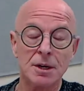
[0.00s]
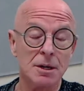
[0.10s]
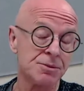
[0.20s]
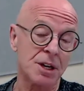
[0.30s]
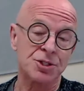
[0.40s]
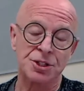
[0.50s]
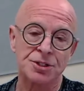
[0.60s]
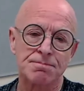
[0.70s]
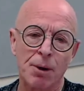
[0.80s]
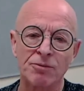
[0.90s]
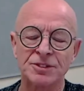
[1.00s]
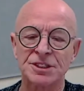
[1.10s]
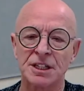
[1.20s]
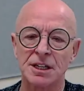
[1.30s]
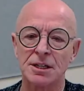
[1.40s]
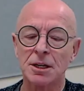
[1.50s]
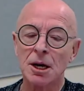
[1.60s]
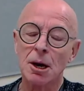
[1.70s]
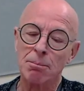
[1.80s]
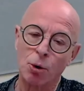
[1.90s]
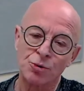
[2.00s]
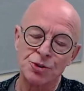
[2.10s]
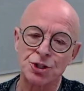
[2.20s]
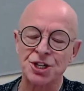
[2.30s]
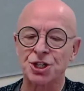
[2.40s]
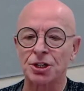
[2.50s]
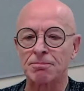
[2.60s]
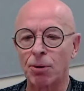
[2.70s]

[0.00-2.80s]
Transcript: such as poverty, poor nutrition,